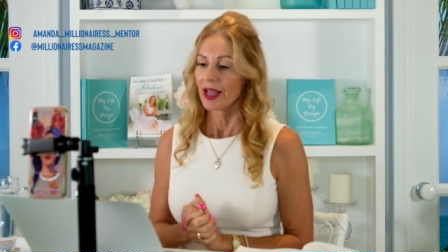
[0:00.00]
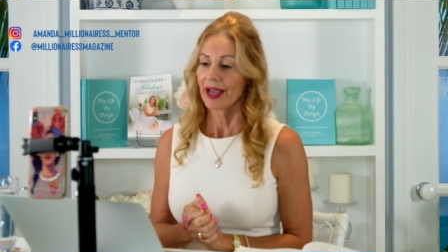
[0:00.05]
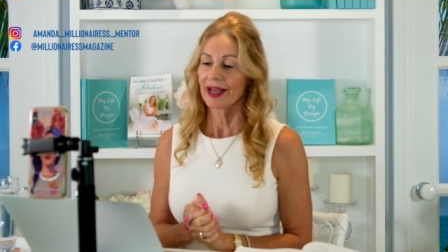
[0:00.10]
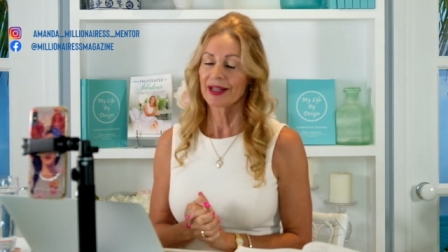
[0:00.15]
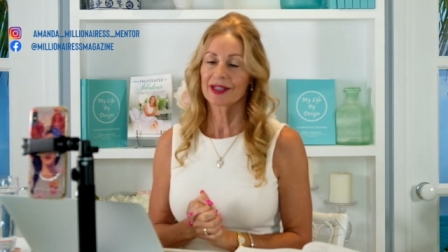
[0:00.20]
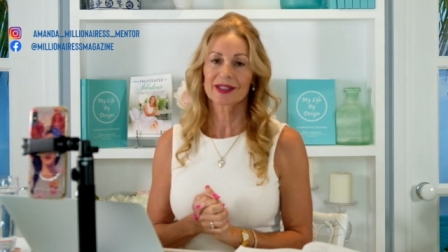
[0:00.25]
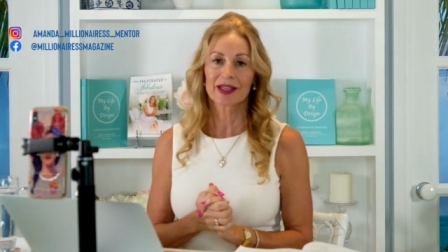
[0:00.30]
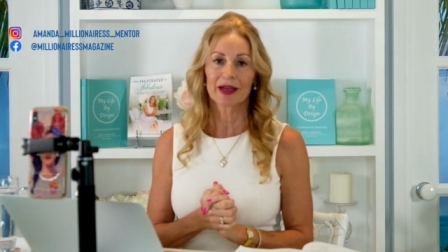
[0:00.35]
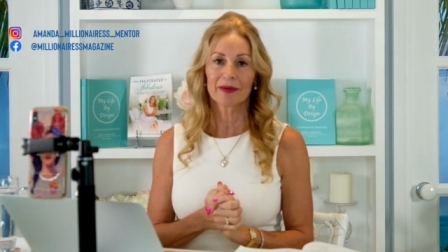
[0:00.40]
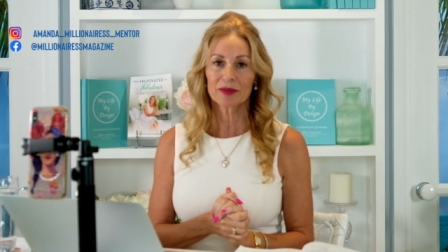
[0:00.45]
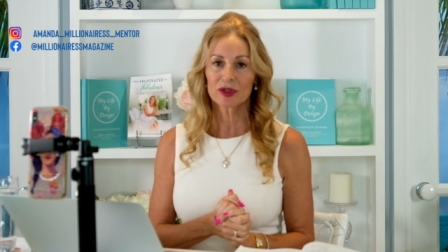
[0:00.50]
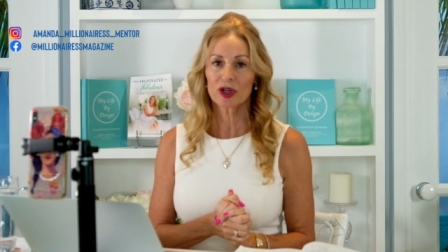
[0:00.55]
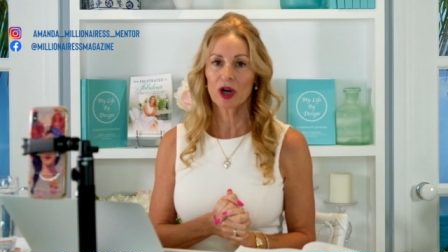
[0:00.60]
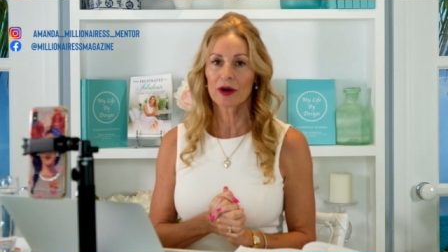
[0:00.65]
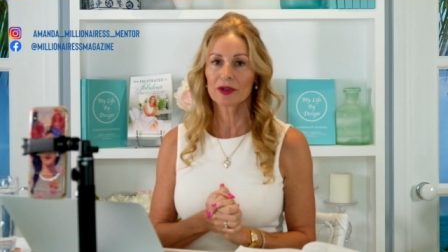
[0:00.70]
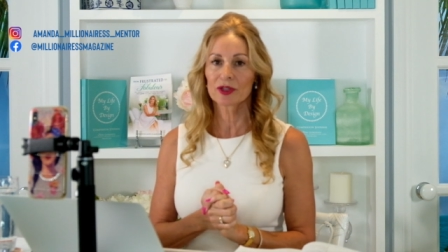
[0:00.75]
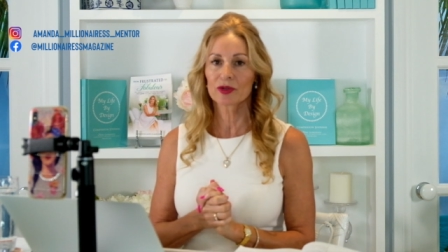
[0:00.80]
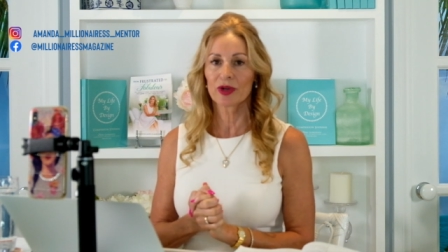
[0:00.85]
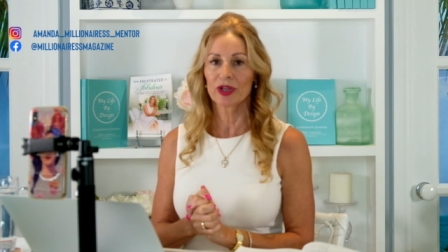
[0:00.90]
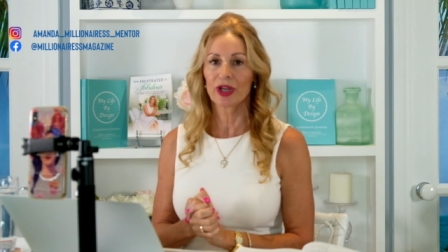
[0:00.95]
And
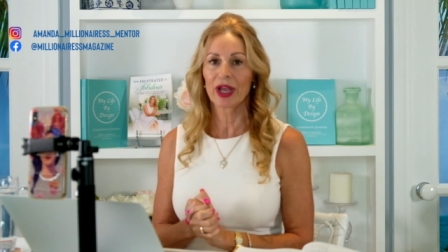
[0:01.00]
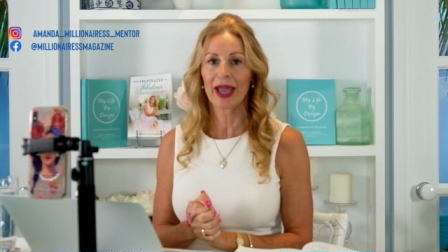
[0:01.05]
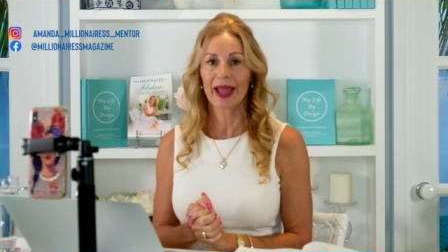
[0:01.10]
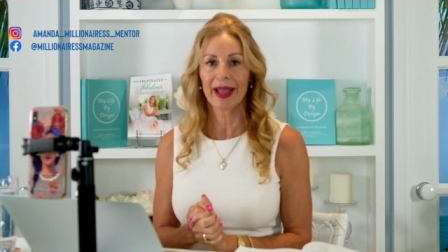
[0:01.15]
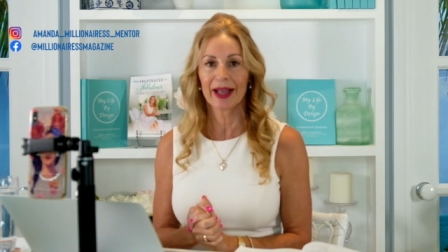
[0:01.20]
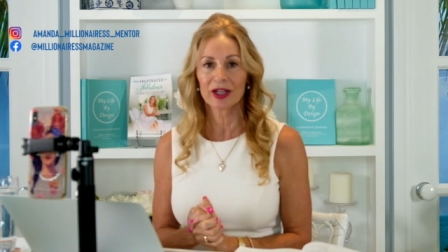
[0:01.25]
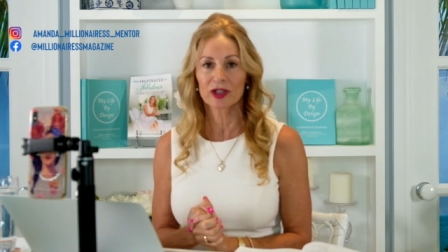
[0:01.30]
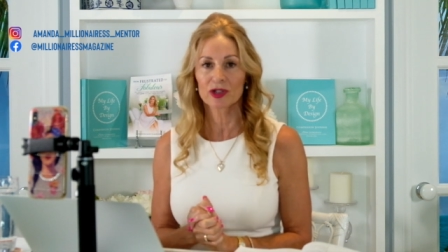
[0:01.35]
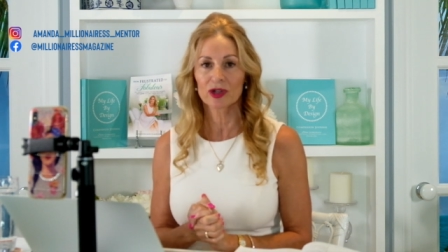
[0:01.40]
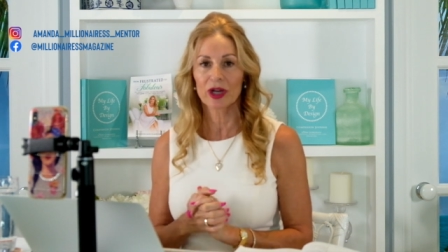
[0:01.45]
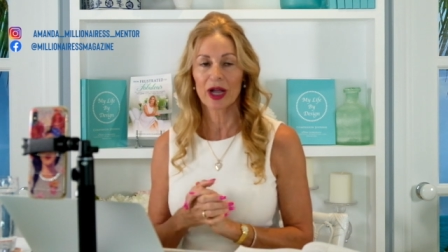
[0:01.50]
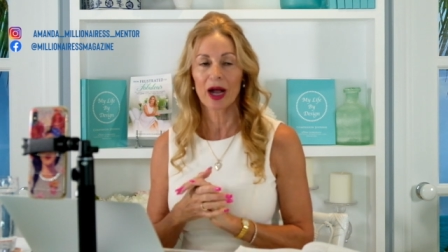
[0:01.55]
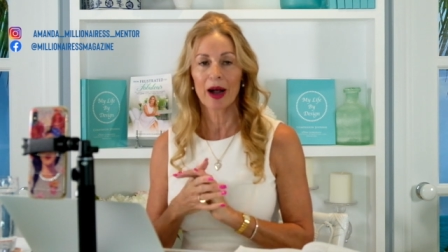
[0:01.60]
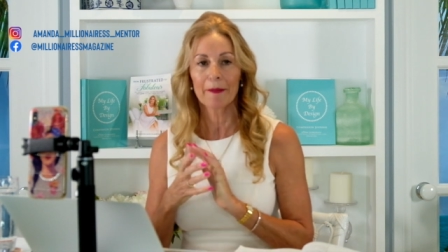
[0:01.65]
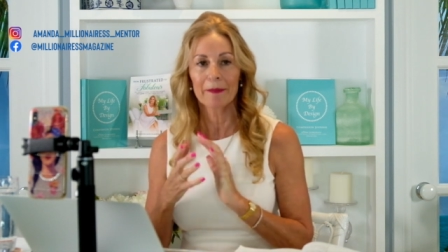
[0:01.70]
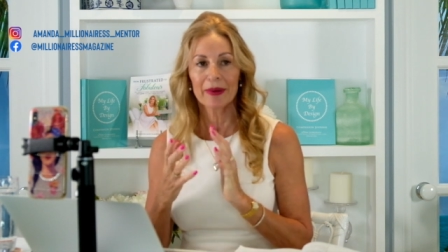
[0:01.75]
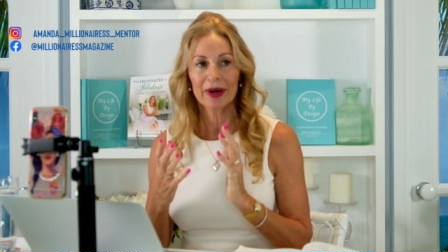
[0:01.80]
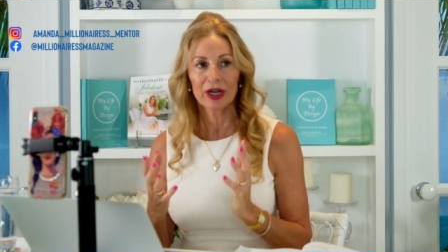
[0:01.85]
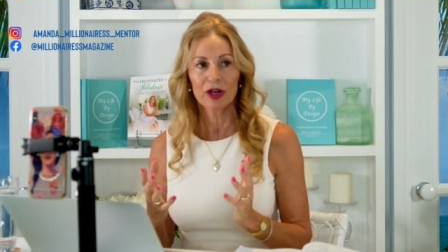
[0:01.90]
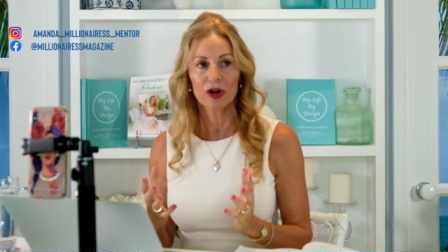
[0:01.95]
sometimes when you hand your
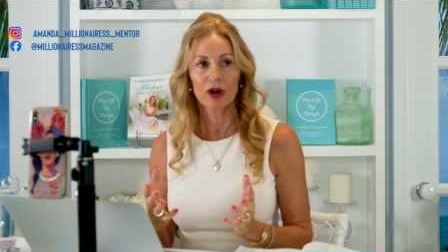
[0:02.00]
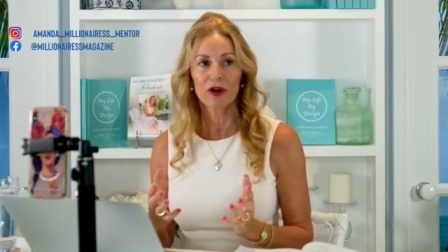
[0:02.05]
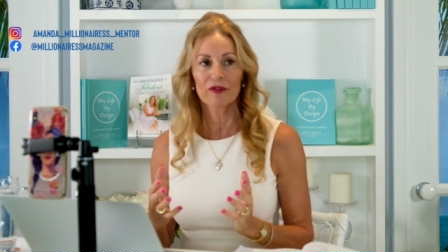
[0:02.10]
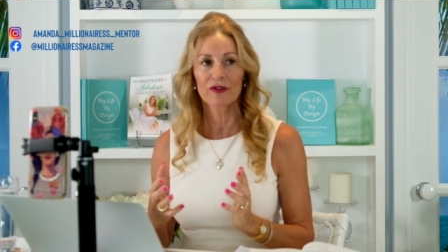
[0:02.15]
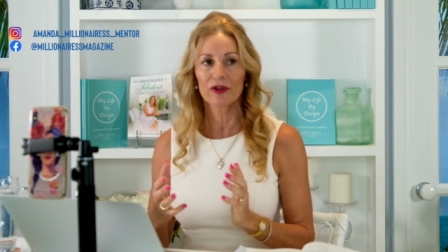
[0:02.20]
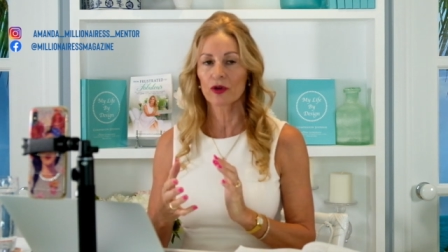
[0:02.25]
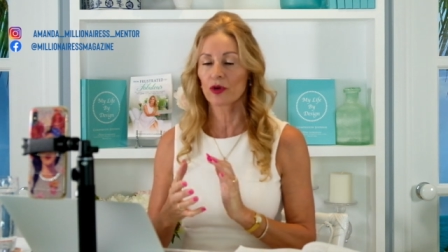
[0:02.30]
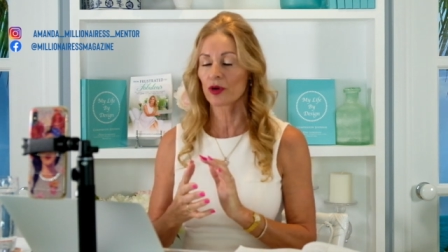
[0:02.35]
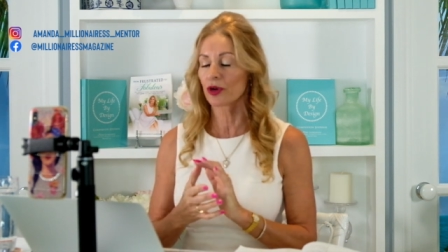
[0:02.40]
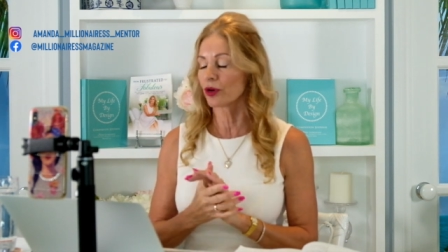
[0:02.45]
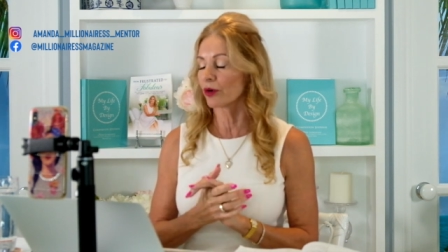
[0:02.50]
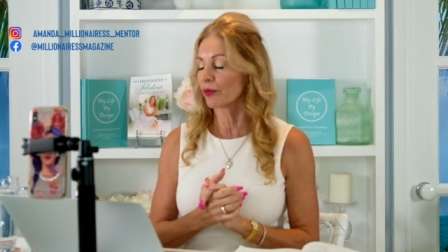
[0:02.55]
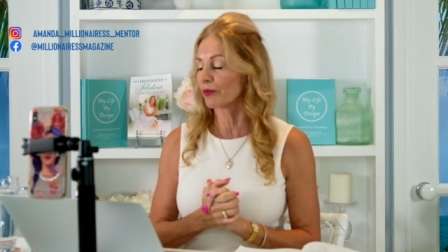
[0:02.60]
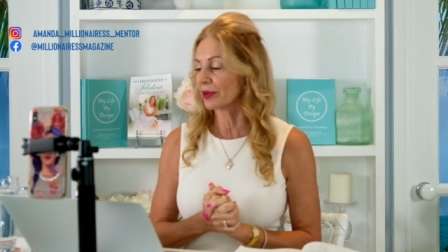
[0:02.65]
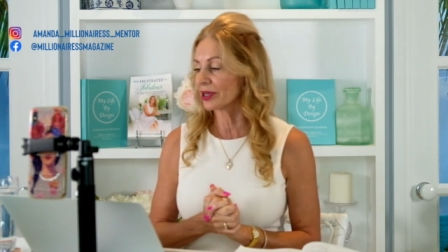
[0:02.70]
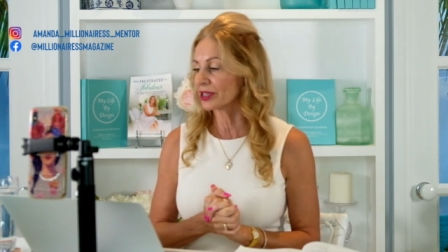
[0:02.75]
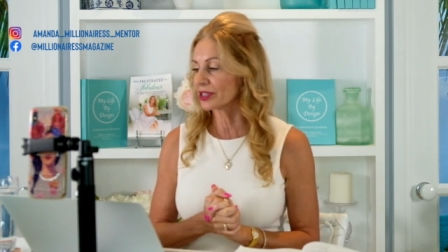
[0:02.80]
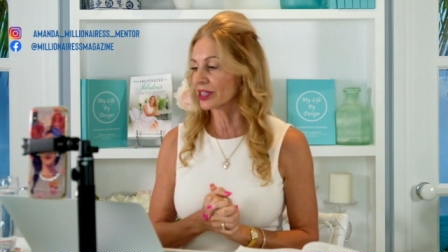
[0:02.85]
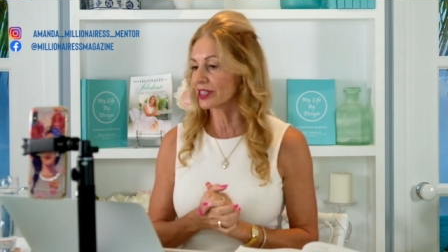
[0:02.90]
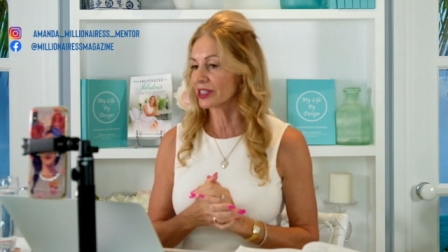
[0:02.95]
company over or your
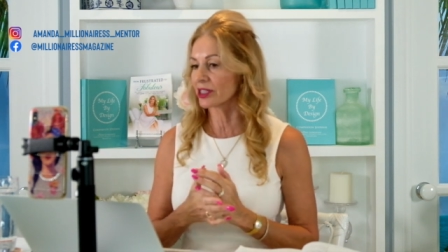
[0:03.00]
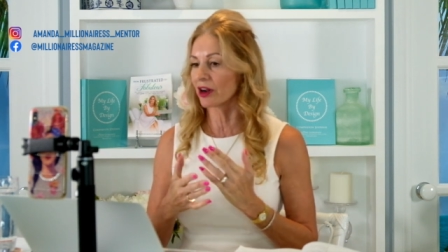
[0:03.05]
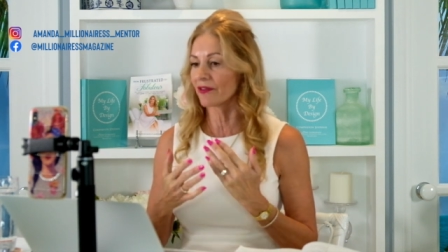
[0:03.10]
business,